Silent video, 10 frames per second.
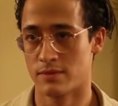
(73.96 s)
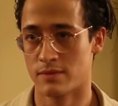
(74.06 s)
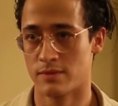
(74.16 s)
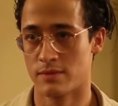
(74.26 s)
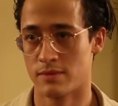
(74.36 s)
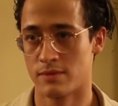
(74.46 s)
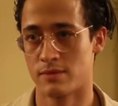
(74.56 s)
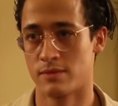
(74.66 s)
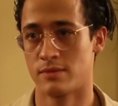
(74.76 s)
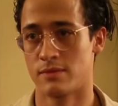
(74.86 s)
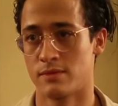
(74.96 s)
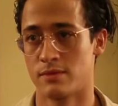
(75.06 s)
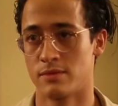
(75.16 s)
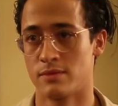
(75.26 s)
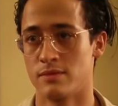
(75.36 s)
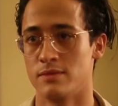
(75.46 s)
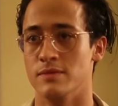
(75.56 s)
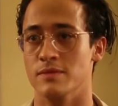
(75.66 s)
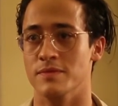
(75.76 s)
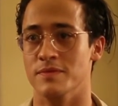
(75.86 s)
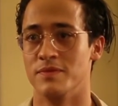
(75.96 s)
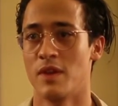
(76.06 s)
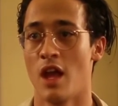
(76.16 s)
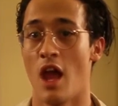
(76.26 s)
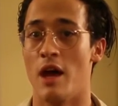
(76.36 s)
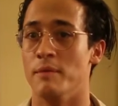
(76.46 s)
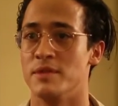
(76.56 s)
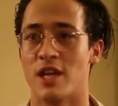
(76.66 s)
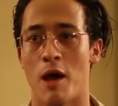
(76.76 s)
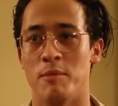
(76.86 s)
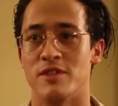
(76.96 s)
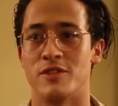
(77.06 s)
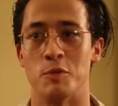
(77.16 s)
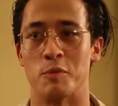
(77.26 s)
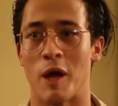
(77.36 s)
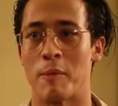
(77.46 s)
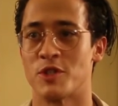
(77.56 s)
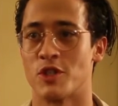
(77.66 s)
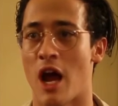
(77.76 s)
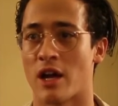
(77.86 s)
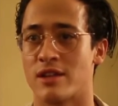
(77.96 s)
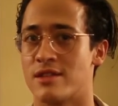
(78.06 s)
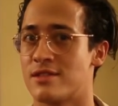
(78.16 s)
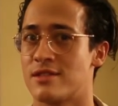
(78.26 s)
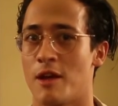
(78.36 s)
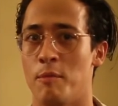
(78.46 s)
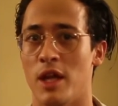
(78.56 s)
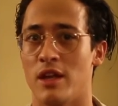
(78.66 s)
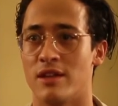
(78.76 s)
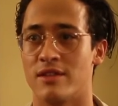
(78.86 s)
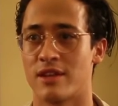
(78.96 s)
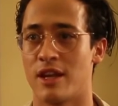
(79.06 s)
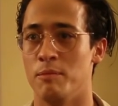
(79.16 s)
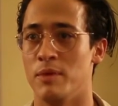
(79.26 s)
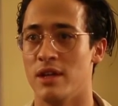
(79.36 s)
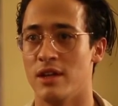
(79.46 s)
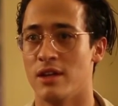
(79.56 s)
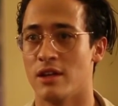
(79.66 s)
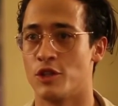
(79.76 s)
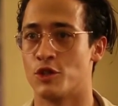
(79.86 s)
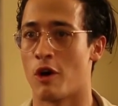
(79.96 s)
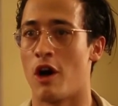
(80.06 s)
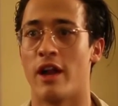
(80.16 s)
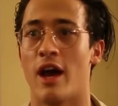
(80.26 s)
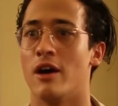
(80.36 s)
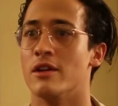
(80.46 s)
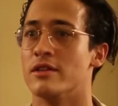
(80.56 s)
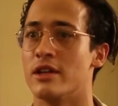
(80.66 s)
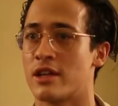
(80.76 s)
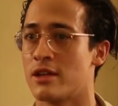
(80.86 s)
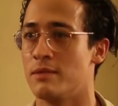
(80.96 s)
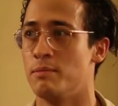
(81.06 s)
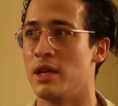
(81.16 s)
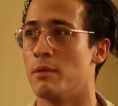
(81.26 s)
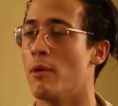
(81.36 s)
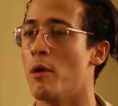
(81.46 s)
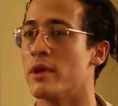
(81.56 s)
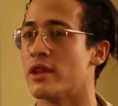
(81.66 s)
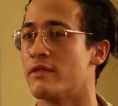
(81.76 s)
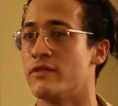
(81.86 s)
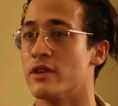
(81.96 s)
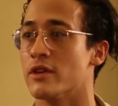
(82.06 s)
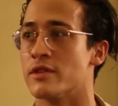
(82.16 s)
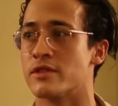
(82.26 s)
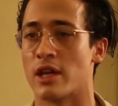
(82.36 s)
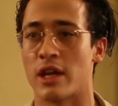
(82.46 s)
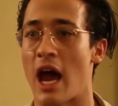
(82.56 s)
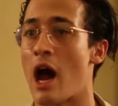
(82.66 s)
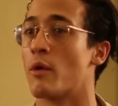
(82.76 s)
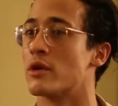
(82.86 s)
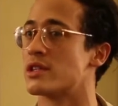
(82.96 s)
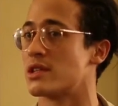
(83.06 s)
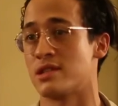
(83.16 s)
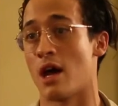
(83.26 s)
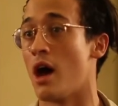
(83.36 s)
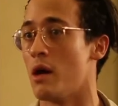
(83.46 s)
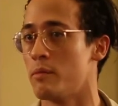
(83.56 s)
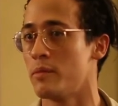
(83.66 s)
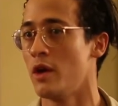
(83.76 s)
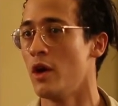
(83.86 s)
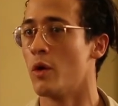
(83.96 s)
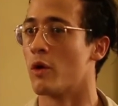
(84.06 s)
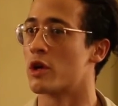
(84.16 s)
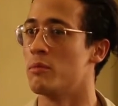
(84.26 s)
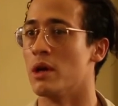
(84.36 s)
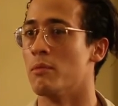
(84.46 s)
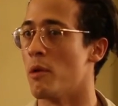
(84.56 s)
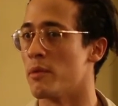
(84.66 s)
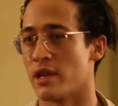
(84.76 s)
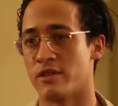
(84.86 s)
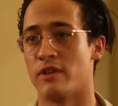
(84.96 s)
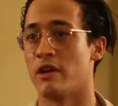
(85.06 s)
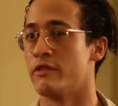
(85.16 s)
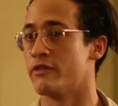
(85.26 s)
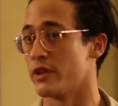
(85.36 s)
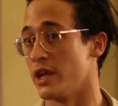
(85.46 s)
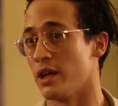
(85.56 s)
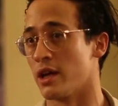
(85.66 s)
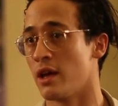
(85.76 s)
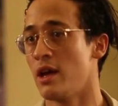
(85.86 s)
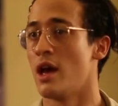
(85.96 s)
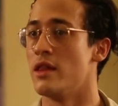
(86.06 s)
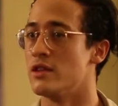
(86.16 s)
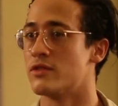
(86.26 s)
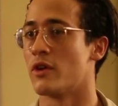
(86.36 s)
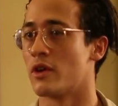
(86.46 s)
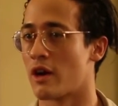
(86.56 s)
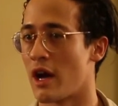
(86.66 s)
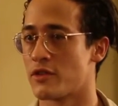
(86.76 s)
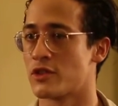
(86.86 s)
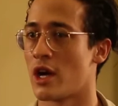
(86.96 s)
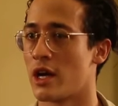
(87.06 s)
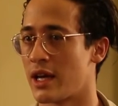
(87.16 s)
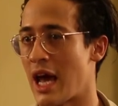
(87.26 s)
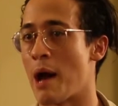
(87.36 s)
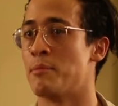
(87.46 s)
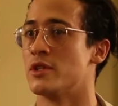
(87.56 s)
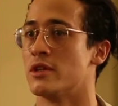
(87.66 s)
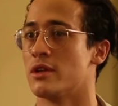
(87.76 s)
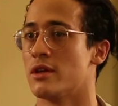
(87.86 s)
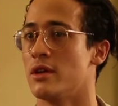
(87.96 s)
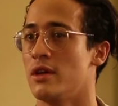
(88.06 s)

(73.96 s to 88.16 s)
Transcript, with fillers: do you have with time? Mm. And time is super abstract. It's, I mean, it can be drawn out. It could be a moment that feels like hours at a time, or it could be a moment that's very fleeting. And these photographs try to capture